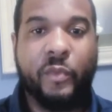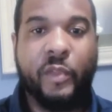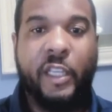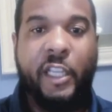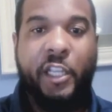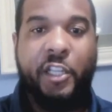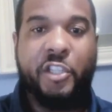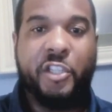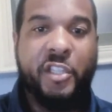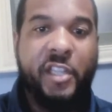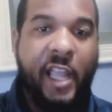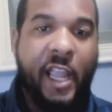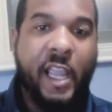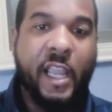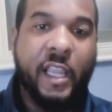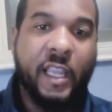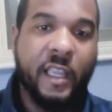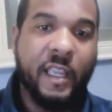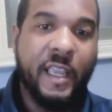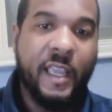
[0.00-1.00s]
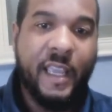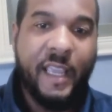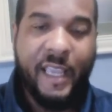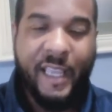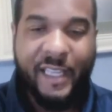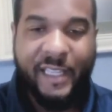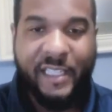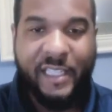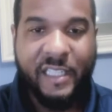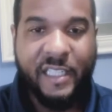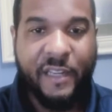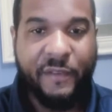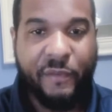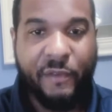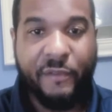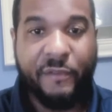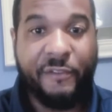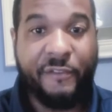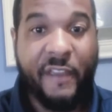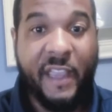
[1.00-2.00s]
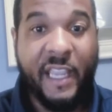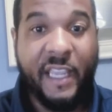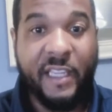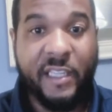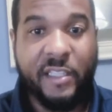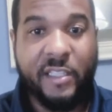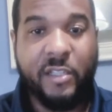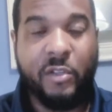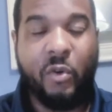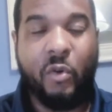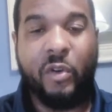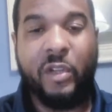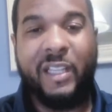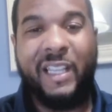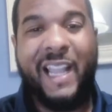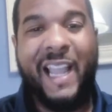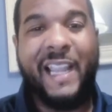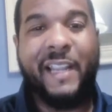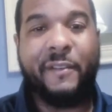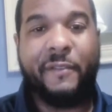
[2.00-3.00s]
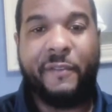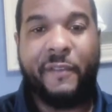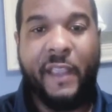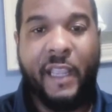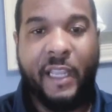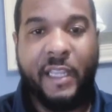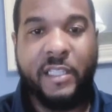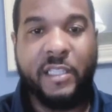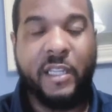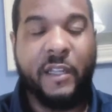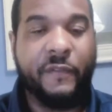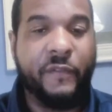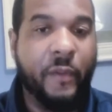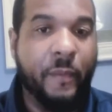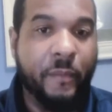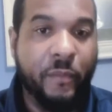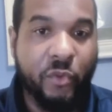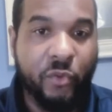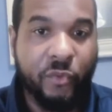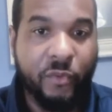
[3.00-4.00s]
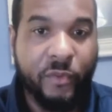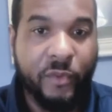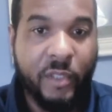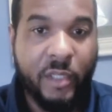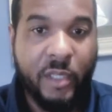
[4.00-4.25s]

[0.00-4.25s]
Each day is a different phase or light phase of the moon.